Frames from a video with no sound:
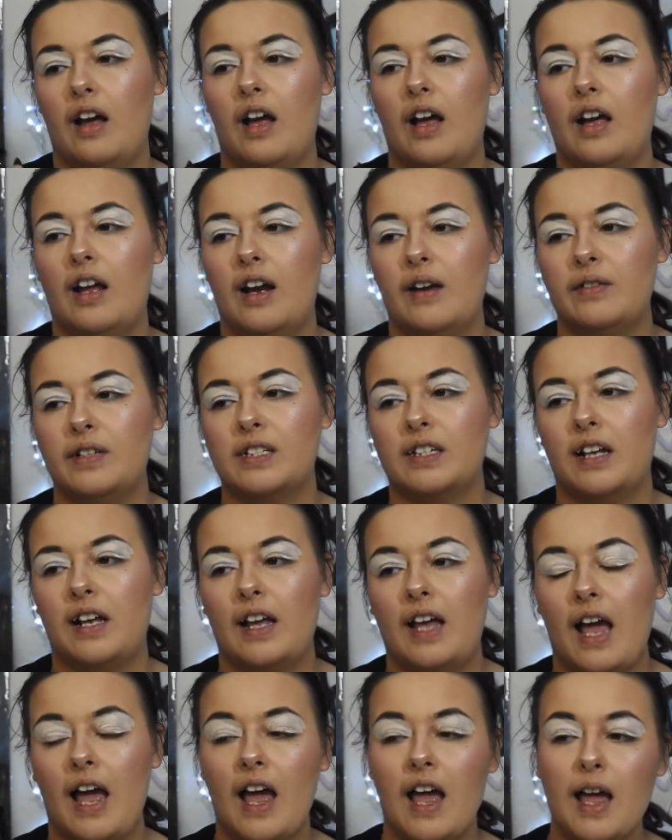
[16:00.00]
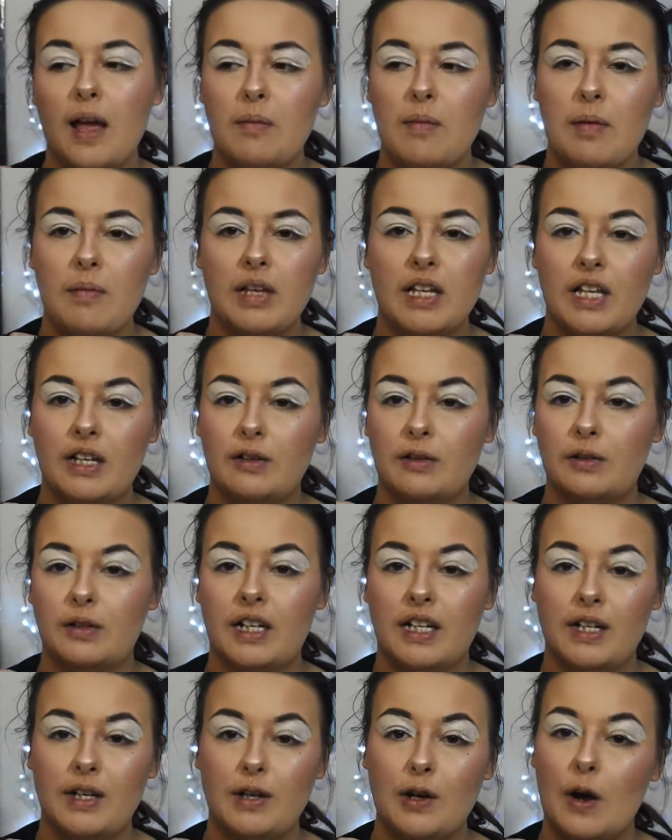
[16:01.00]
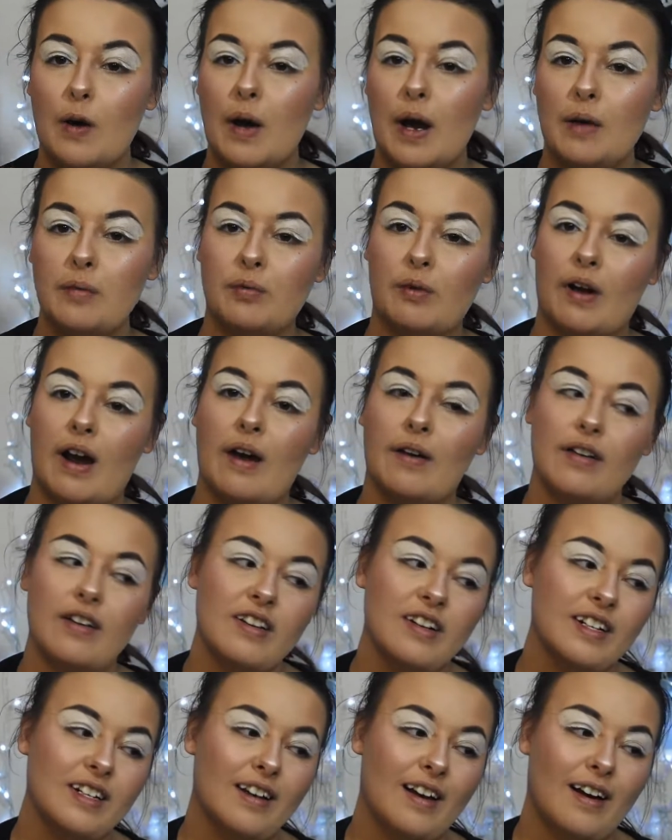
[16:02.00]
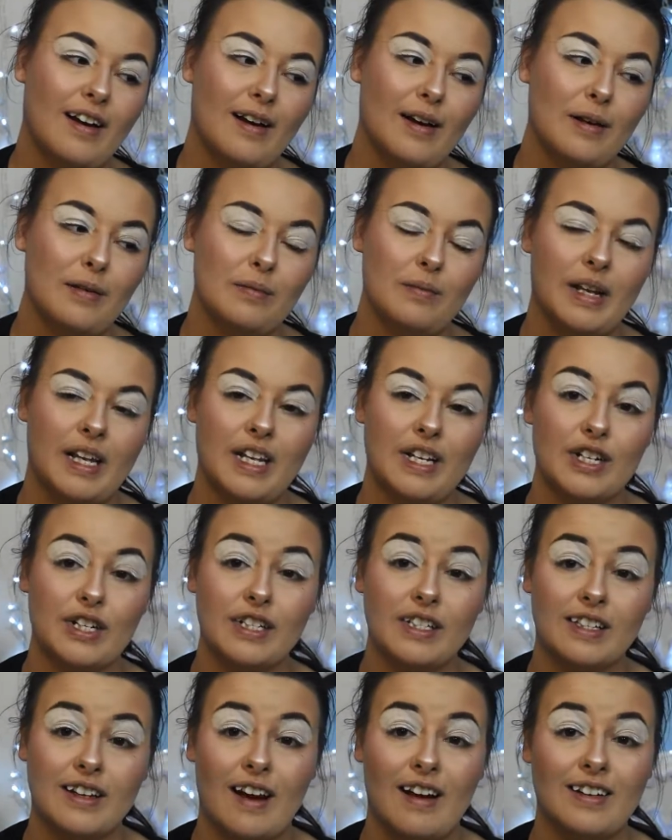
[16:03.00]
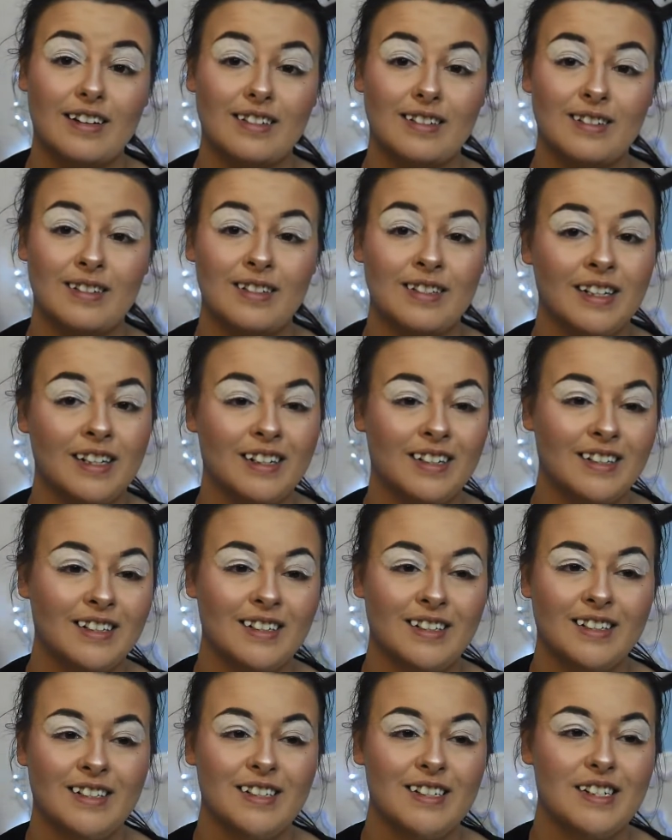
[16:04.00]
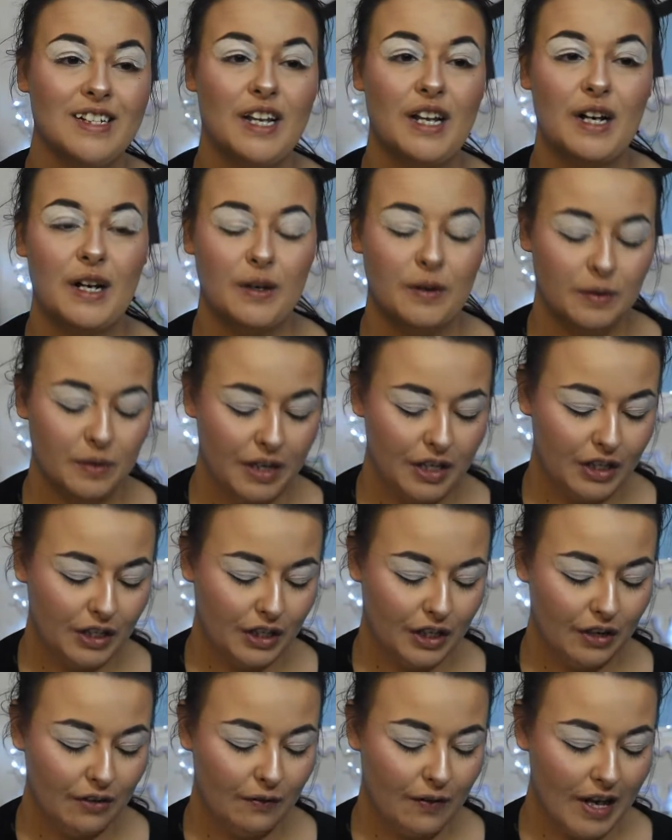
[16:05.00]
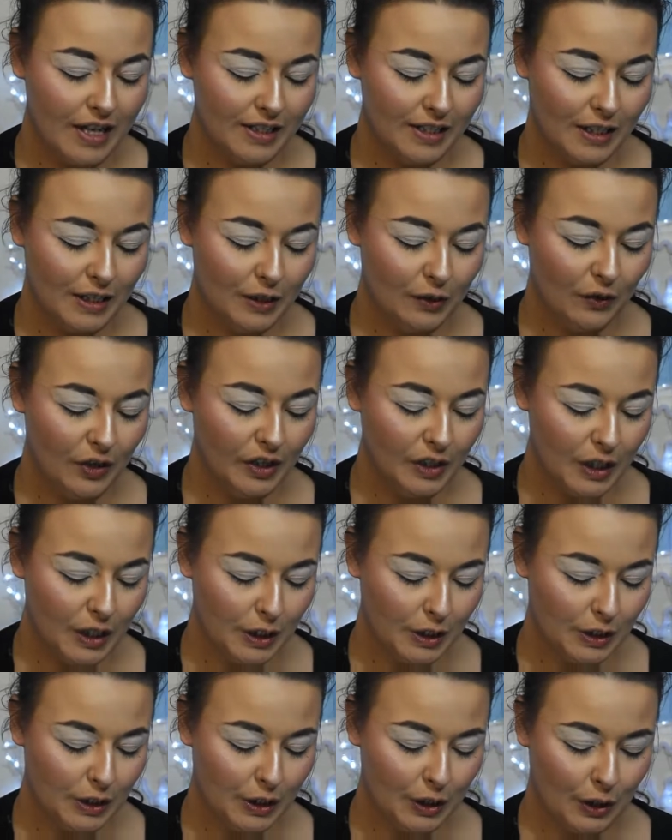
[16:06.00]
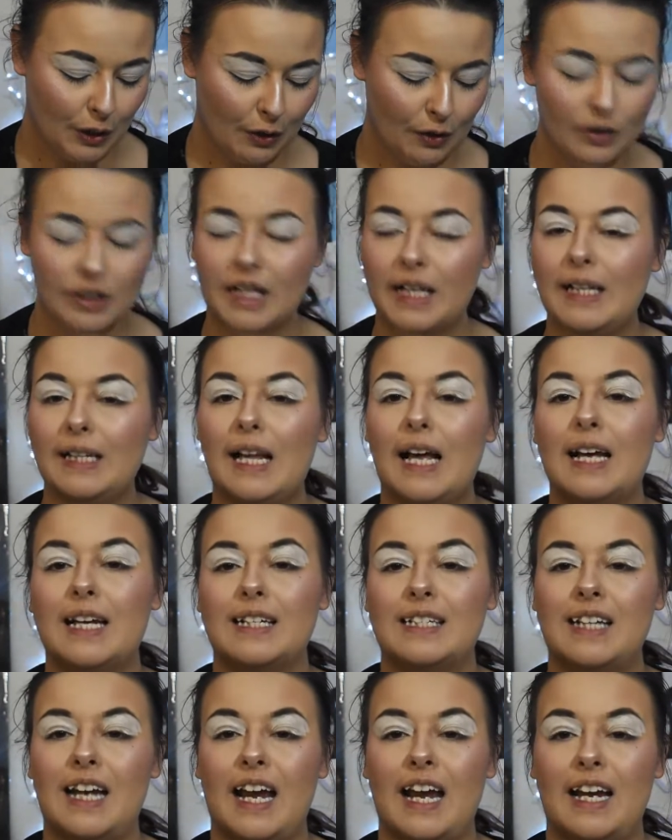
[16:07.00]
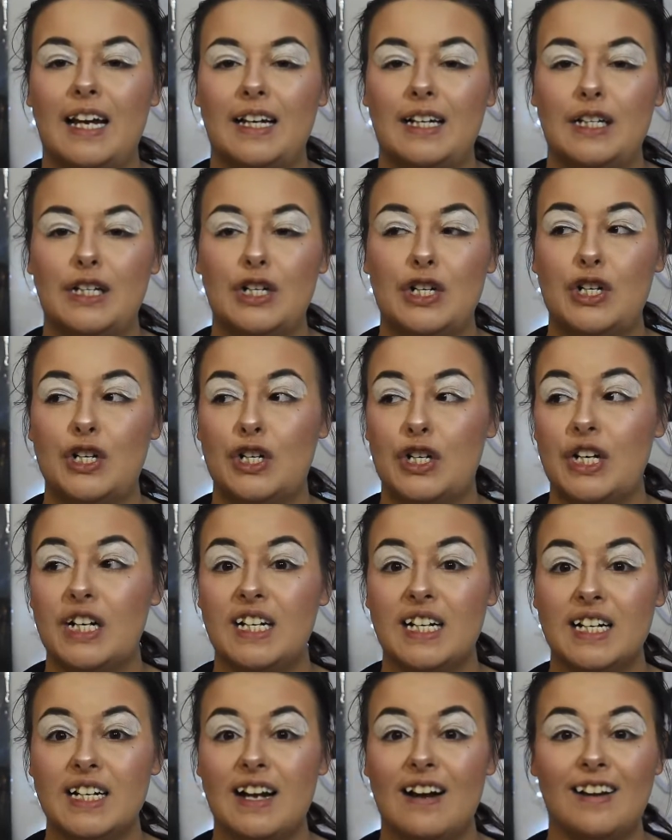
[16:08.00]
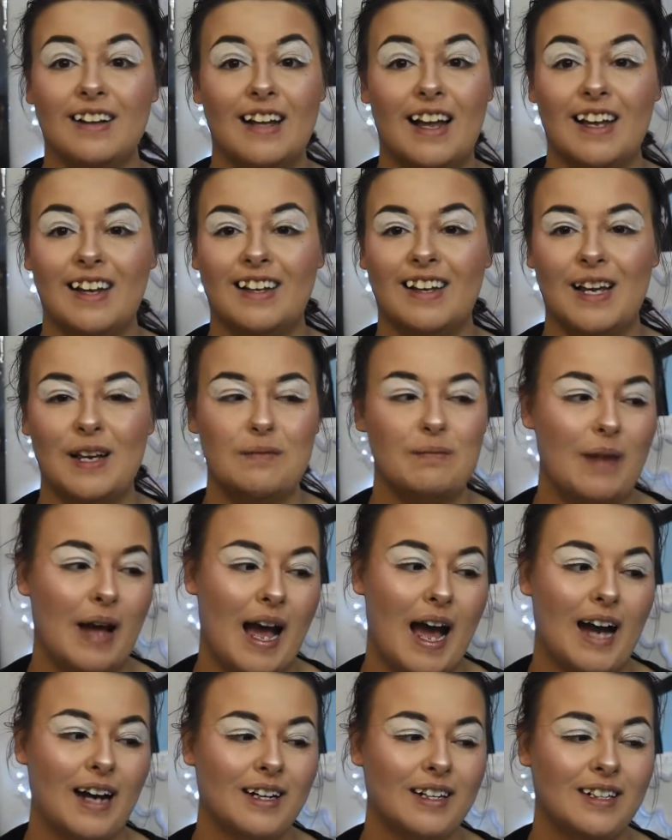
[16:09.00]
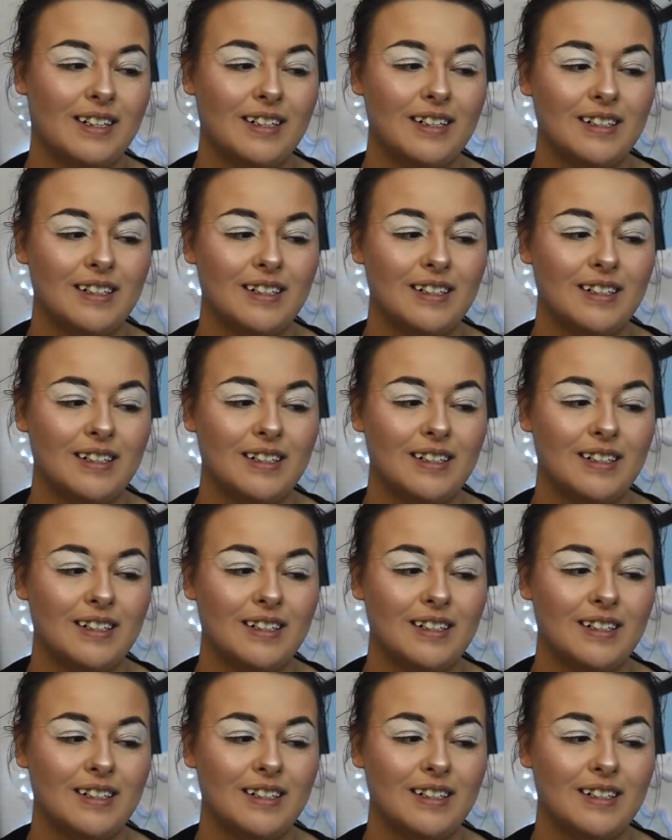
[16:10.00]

And I was like, hey Mimikyu, can you go help Groudon? He just got, you know, he just confessed his feelings to the girl that he liked, and she did not like him back